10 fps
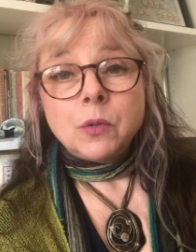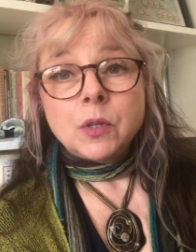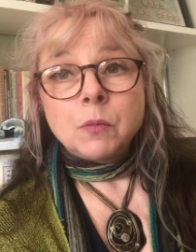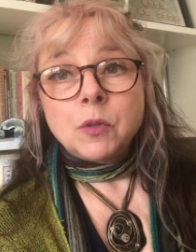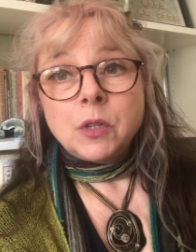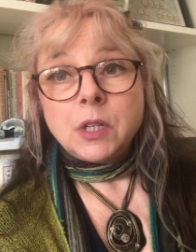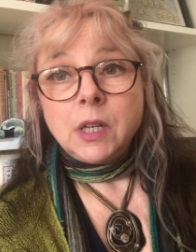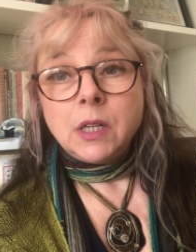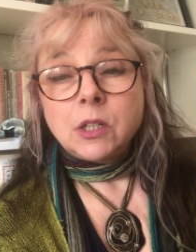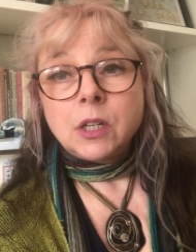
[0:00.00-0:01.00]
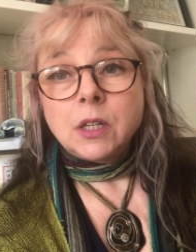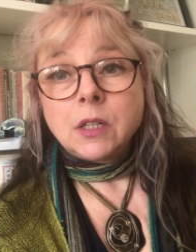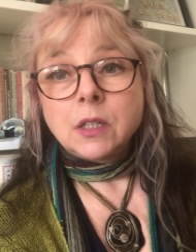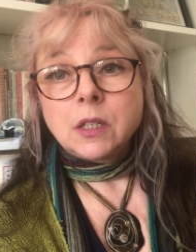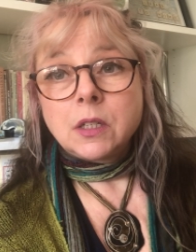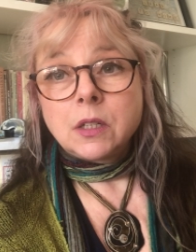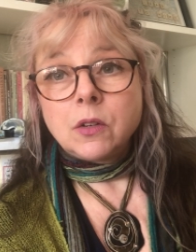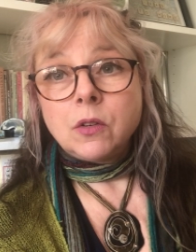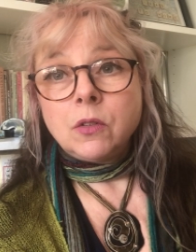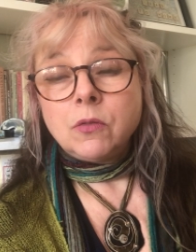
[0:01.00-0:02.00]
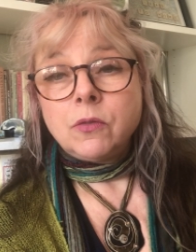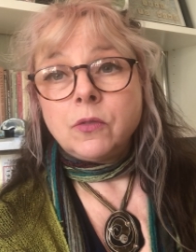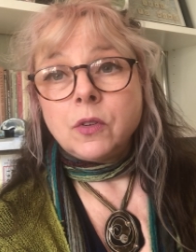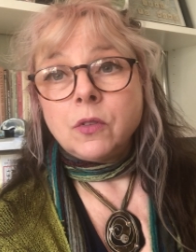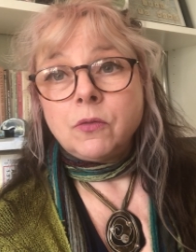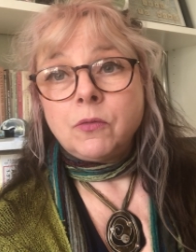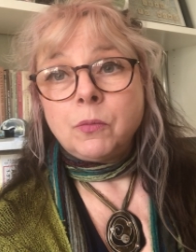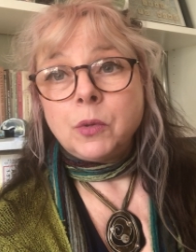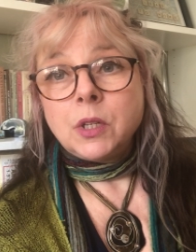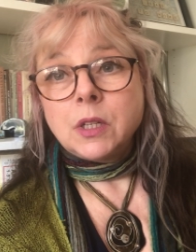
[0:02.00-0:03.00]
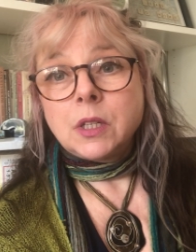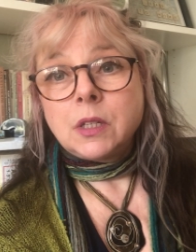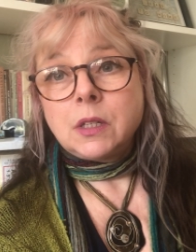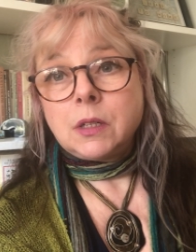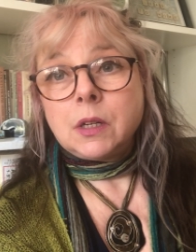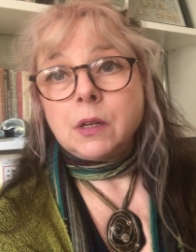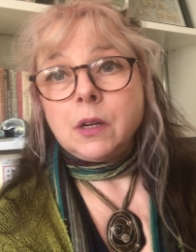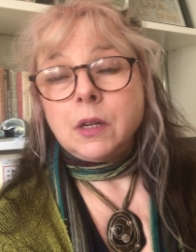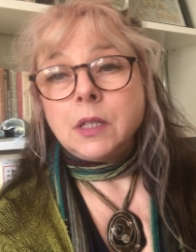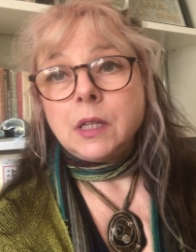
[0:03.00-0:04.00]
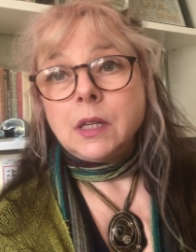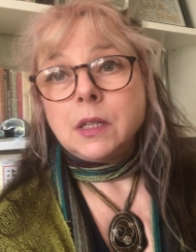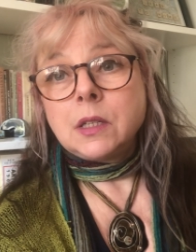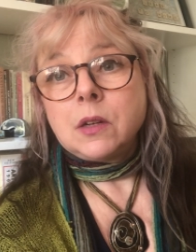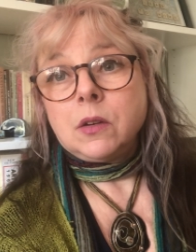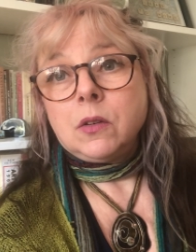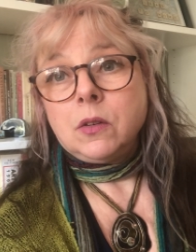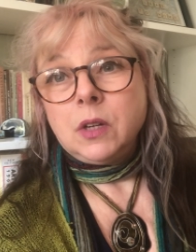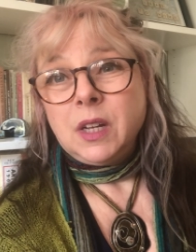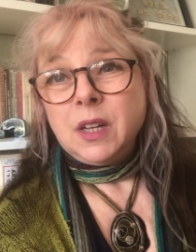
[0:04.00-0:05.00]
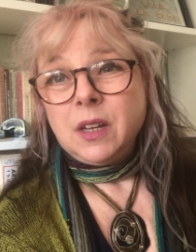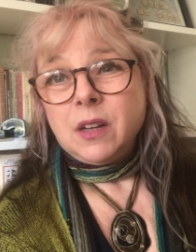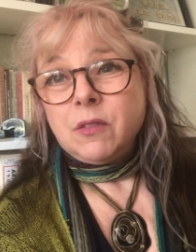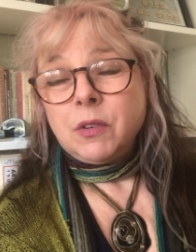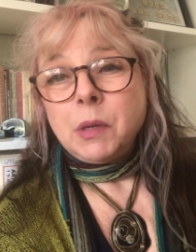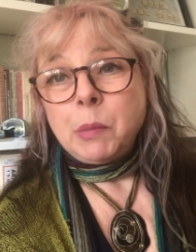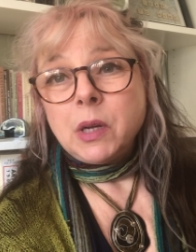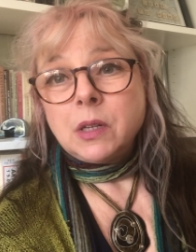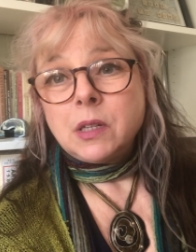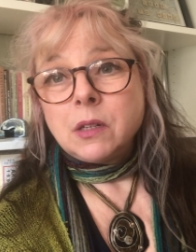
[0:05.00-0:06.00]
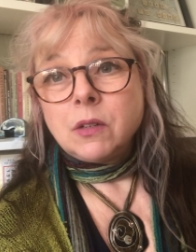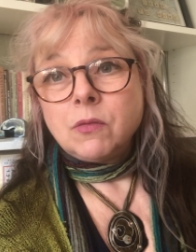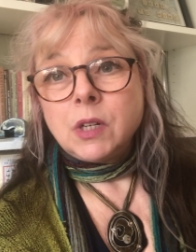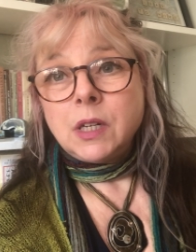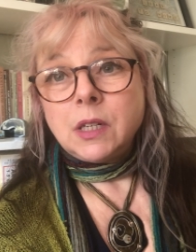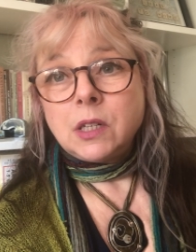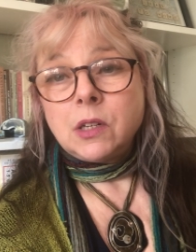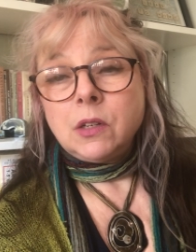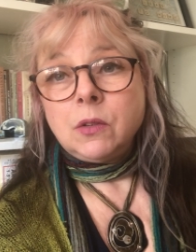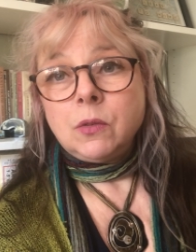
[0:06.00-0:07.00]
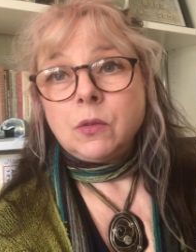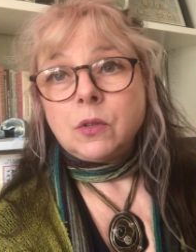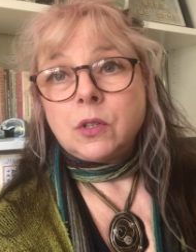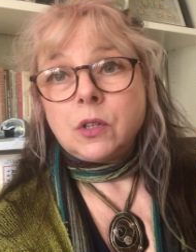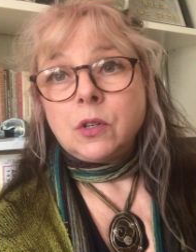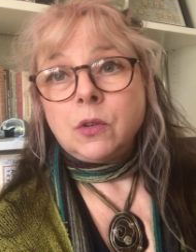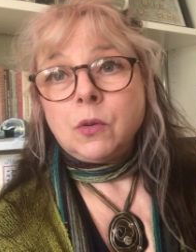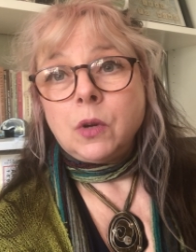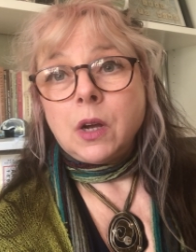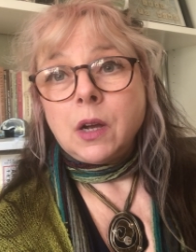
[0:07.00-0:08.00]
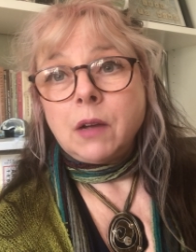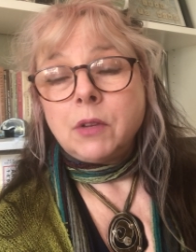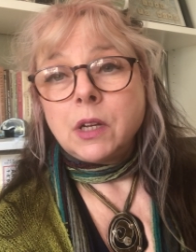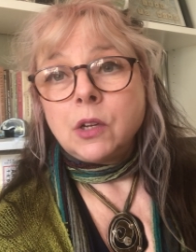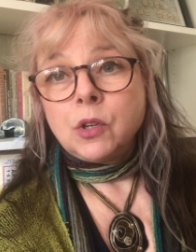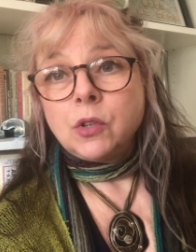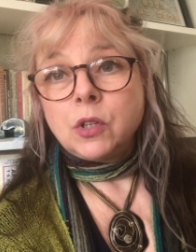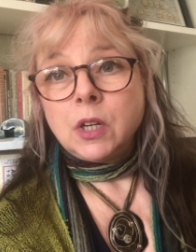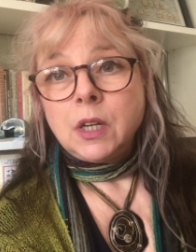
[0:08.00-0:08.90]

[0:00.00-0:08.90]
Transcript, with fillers: Some of the teachings of, of Buddhist ideas are, are very pertinent, really, to, to having a good